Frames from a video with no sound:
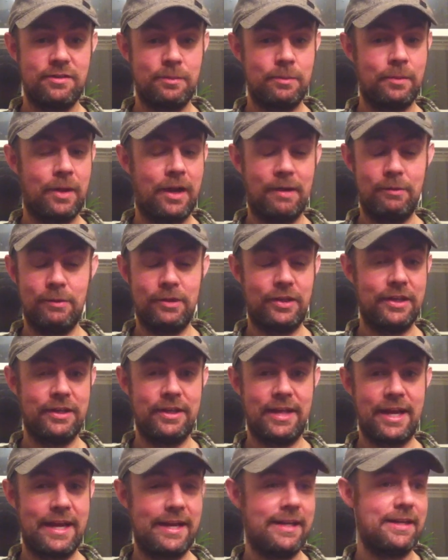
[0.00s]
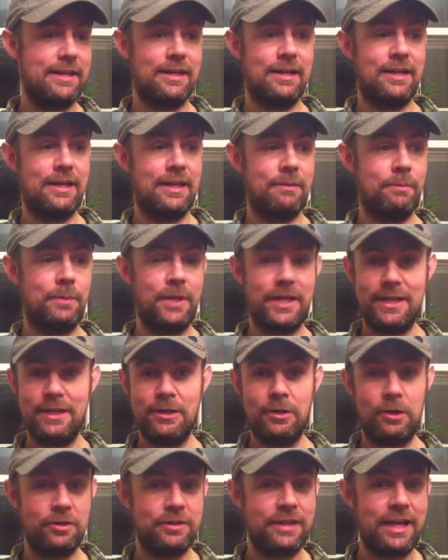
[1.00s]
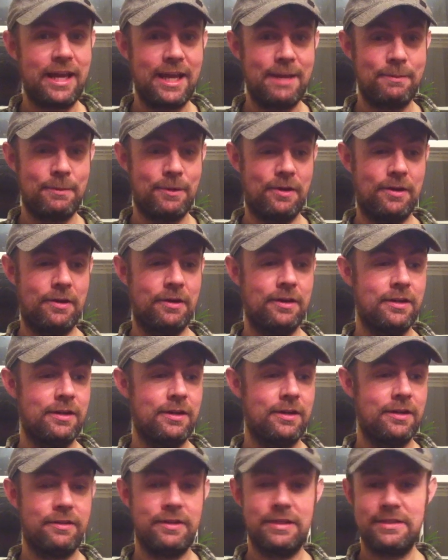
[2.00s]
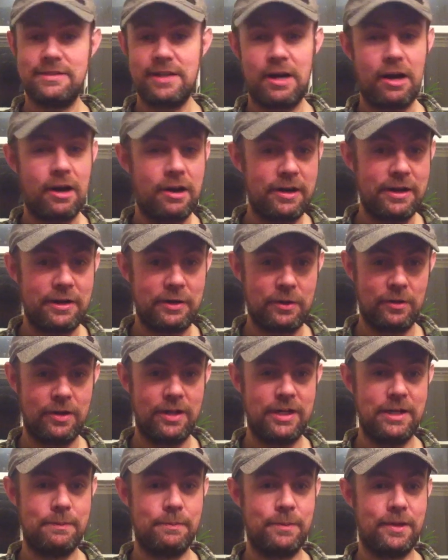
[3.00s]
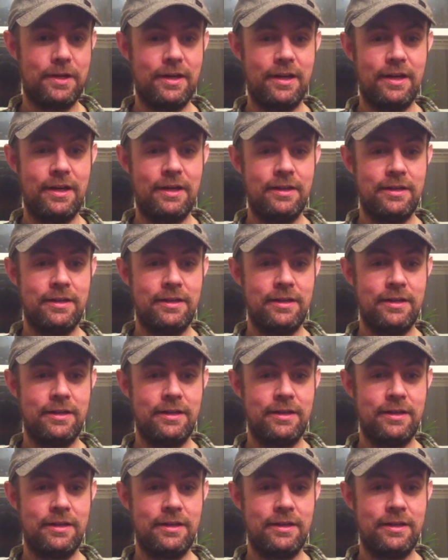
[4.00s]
Some I really like, Picky Old Gamer, the Atari Creep,